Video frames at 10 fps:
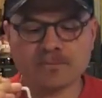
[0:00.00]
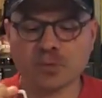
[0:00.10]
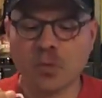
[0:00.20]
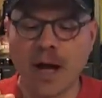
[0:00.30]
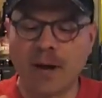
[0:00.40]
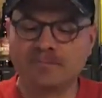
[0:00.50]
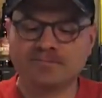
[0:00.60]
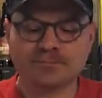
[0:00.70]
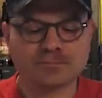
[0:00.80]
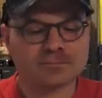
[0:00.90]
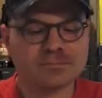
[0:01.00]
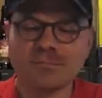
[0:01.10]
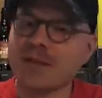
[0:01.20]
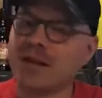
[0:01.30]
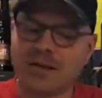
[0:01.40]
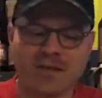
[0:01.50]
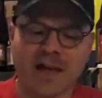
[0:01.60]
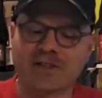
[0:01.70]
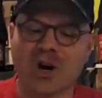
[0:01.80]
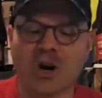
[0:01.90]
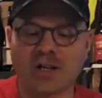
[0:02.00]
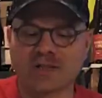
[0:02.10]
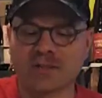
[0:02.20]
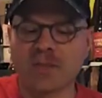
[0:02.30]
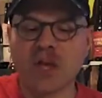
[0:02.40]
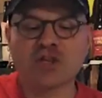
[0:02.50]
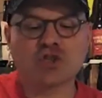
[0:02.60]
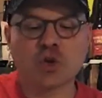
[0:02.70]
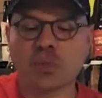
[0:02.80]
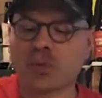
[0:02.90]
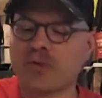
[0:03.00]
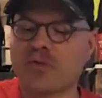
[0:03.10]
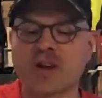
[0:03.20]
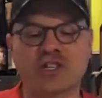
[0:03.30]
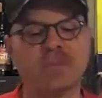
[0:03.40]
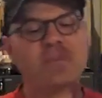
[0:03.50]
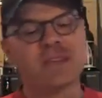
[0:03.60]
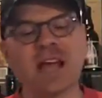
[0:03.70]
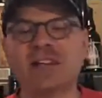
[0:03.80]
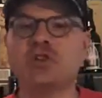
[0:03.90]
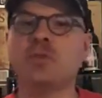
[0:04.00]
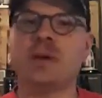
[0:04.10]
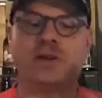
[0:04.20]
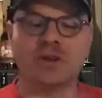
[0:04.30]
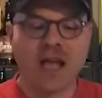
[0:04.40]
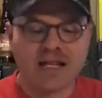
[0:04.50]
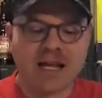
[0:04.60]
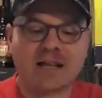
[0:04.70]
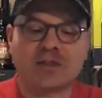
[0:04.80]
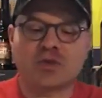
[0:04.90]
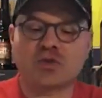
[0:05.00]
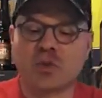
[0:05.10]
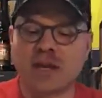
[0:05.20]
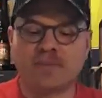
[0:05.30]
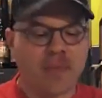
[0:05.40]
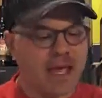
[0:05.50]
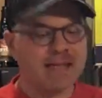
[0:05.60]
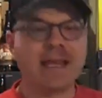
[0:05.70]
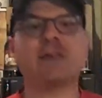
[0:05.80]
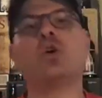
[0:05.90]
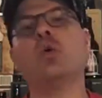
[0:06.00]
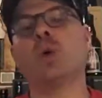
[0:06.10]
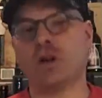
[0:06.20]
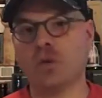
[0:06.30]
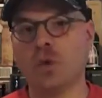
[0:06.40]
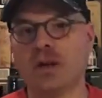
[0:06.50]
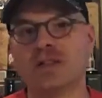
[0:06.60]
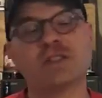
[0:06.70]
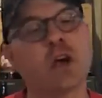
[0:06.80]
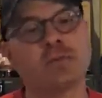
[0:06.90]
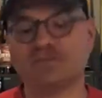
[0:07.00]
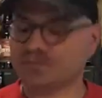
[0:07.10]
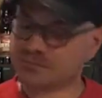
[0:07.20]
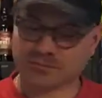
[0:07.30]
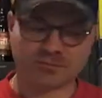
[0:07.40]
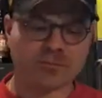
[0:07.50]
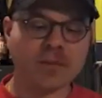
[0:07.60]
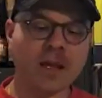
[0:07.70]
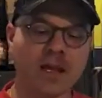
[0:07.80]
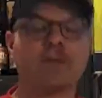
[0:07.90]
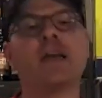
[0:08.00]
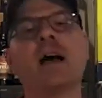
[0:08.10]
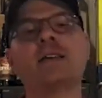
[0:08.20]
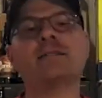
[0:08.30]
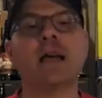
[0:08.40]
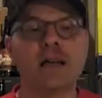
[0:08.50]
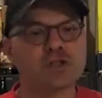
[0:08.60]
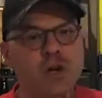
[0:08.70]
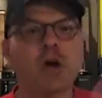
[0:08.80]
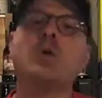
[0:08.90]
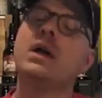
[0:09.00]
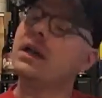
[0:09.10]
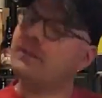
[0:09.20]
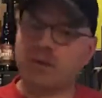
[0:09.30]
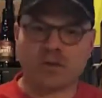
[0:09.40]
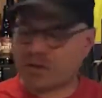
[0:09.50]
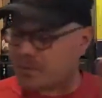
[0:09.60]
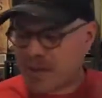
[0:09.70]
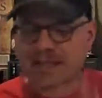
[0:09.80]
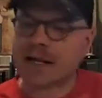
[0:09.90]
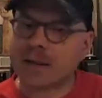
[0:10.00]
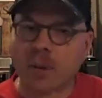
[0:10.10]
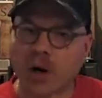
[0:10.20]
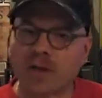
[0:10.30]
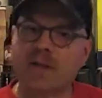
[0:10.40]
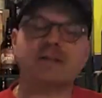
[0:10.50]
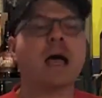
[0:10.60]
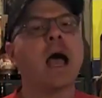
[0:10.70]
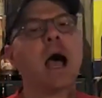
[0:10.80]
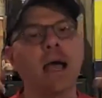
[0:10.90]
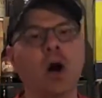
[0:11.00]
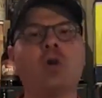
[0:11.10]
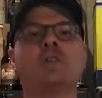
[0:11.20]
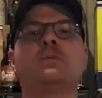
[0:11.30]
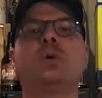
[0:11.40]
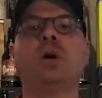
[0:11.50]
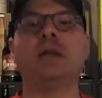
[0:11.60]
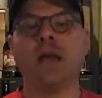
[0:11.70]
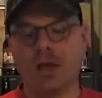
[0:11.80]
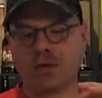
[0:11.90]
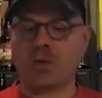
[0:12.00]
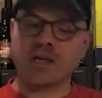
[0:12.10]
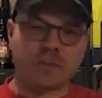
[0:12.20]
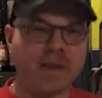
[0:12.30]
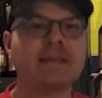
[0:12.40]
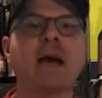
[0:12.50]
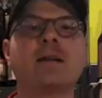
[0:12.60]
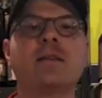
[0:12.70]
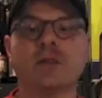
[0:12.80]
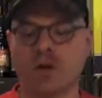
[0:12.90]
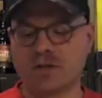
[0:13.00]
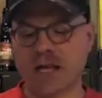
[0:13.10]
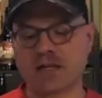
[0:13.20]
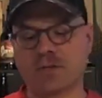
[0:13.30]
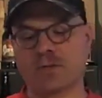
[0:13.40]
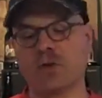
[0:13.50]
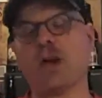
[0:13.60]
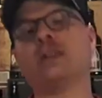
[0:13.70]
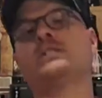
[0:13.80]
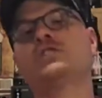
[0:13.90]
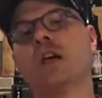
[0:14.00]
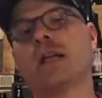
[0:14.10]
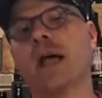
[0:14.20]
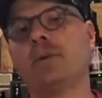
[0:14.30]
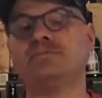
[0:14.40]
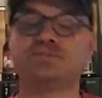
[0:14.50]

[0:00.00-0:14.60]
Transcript: Wow. That's awesome. Super refreshing. Not too bitter. Not too sweet. Dead on where you want it. So, if you guys, as you know, if you've missed any part of this, I always put the recipe down in the notes section for you guys to check out.